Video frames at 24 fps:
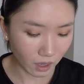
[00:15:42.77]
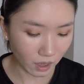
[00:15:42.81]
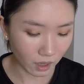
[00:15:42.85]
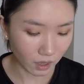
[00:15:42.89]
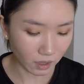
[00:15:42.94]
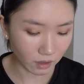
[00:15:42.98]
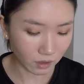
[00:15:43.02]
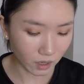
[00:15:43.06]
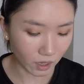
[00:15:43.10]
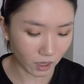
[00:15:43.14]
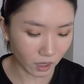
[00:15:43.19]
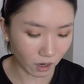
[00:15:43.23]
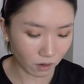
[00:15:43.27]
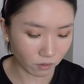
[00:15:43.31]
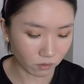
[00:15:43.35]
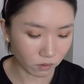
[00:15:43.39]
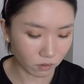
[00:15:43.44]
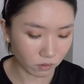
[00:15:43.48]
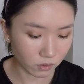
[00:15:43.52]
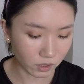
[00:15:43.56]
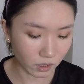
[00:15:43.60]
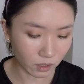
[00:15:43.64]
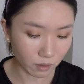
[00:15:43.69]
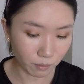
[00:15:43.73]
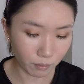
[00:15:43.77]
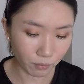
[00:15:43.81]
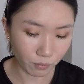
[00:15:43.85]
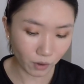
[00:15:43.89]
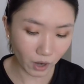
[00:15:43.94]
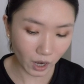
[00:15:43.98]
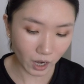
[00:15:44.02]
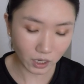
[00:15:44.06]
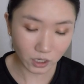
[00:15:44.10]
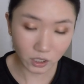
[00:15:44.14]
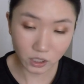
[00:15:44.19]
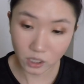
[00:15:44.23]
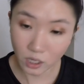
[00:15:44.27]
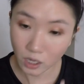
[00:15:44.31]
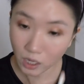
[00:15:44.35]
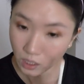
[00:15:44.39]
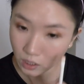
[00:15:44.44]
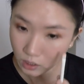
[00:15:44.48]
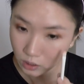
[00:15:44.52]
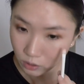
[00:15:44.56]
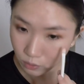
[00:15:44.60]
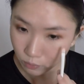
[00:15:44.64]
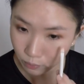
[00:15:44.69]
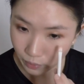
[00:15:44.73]
And then I'll use a brush
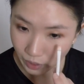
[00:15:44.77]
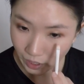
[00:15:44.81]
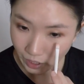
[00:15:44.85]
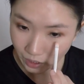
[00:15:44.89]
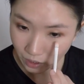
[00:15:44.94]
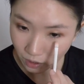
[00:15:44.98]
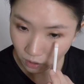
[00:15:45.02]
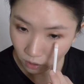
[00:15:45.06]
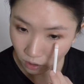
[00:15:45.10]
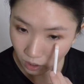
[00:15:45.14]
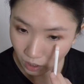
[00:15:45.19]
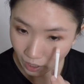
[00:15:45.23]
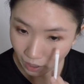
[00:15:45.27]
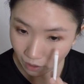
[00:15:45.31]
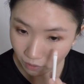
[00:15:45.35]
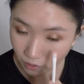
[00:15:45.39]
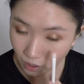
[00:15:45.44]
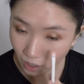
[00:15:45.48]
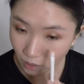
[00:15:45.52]
to blend it all out.